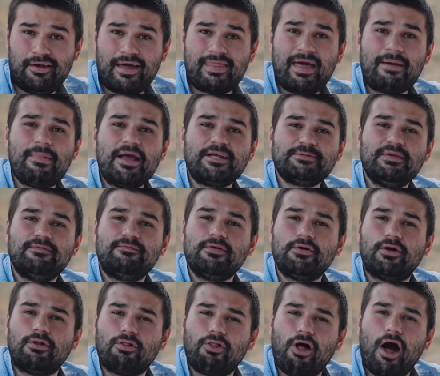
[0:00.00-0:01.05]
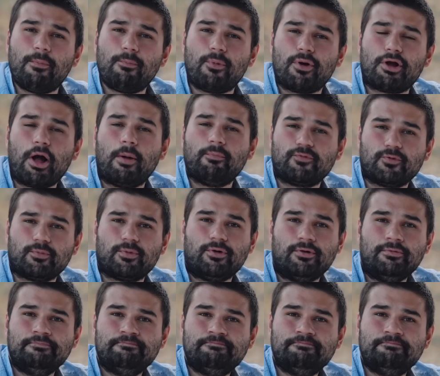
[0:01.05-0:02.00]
and that makes me feel a lot more comfortable.